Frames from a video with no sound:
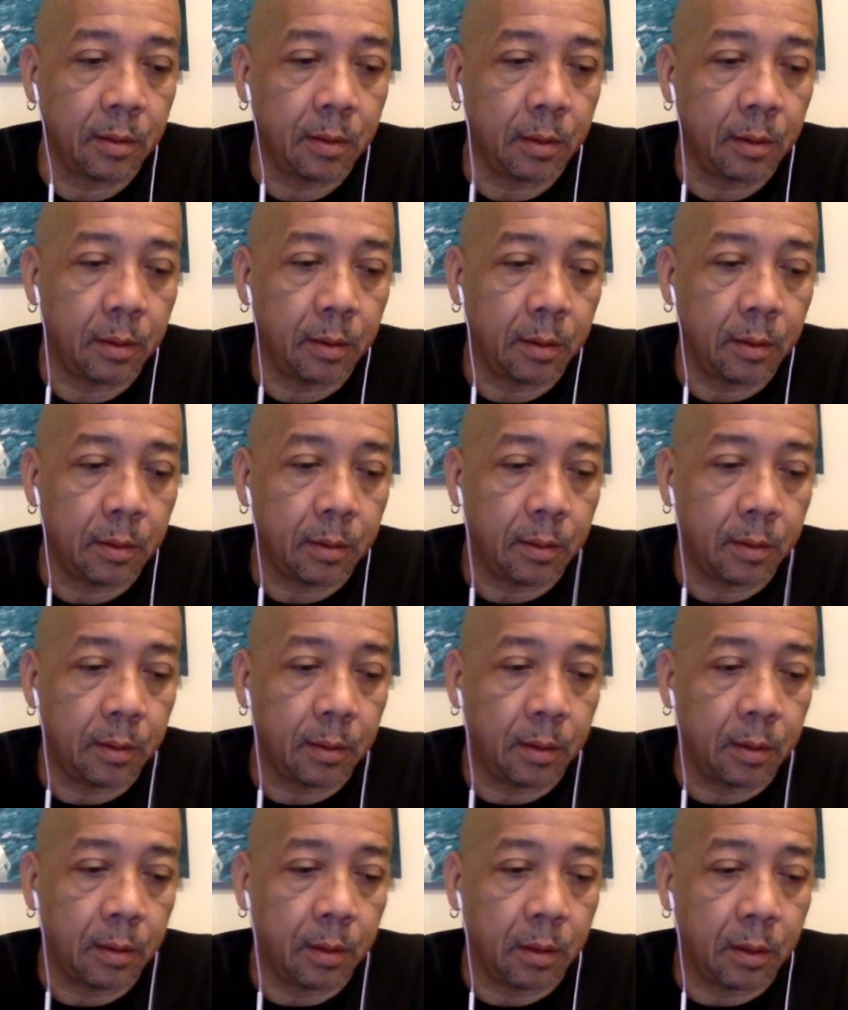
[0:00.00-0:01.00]
Mm-hmm.
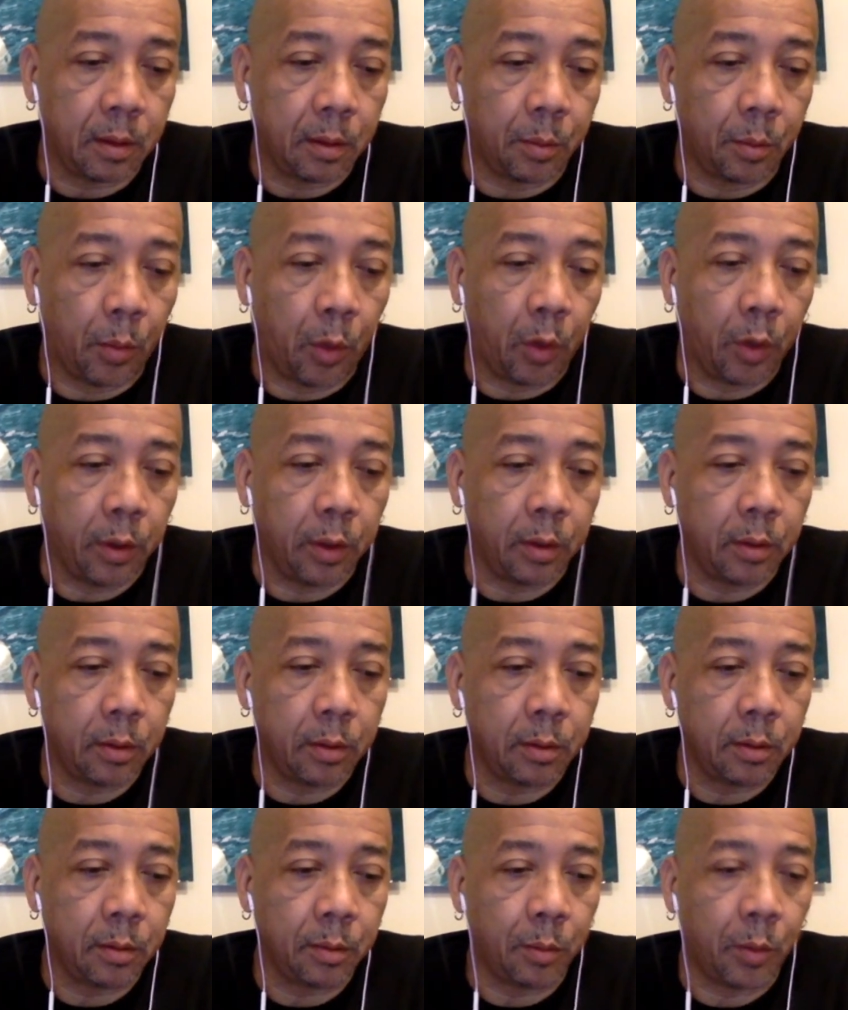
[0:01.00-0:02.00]
But
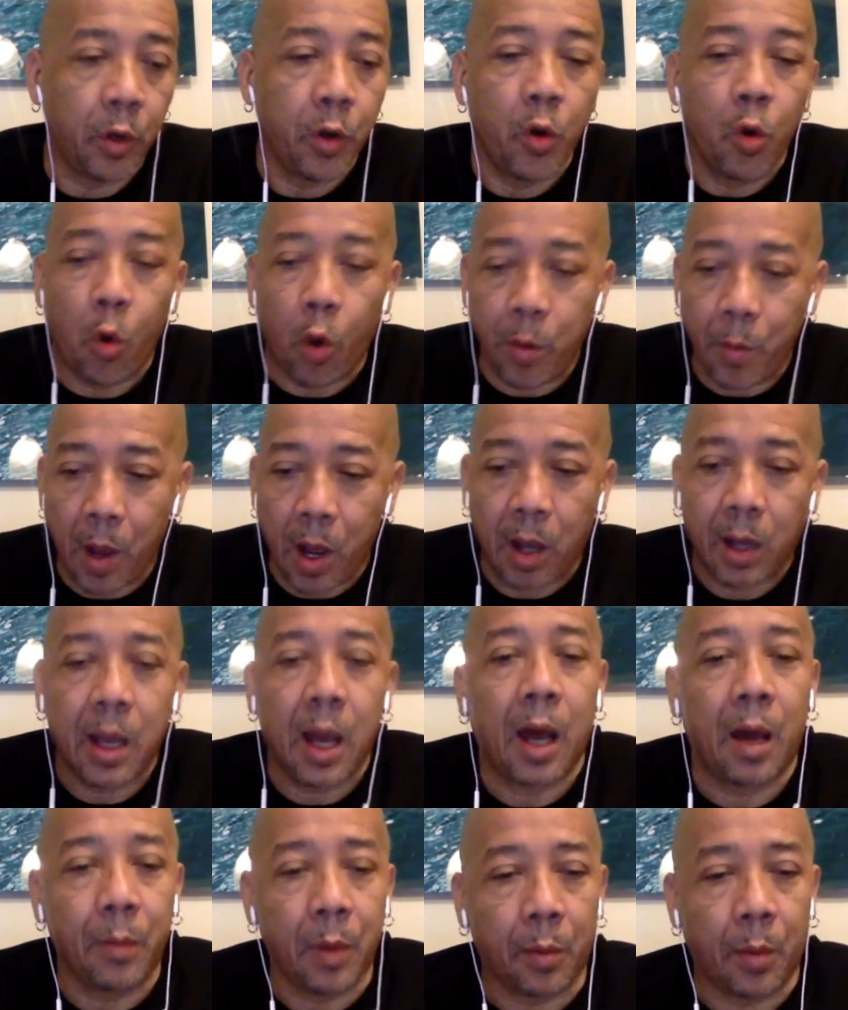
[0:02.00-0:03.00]
I know him will call
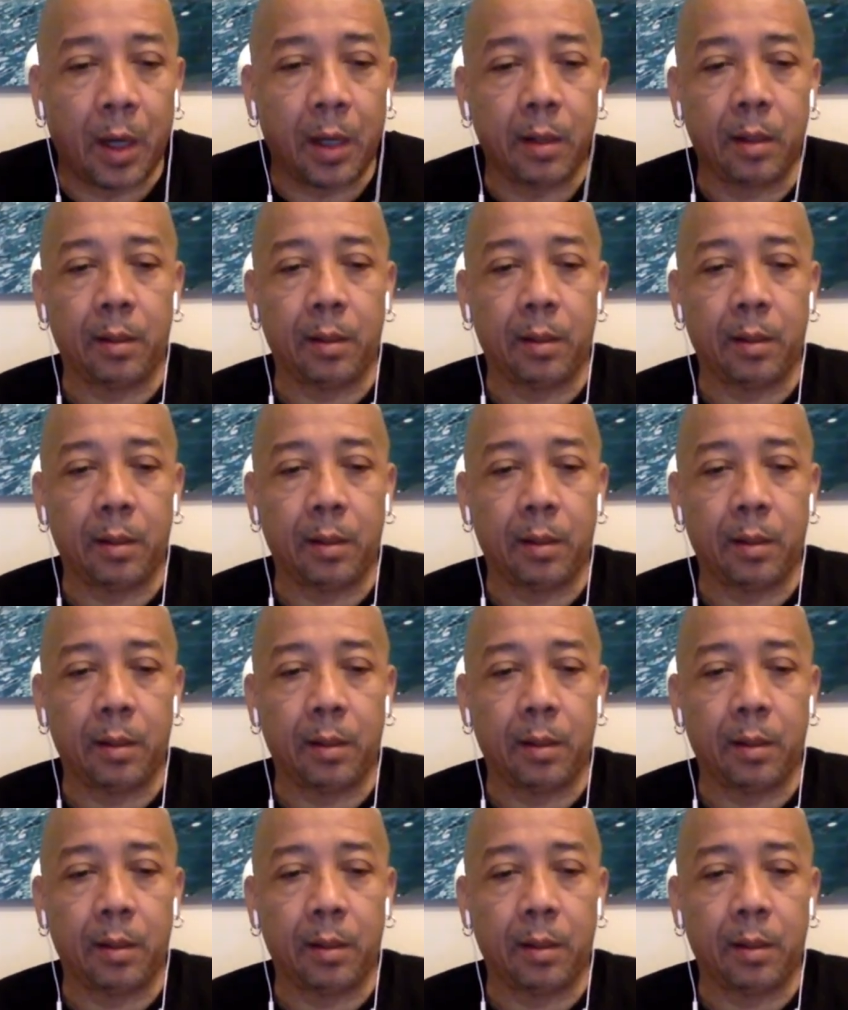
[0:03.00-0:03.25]
me back.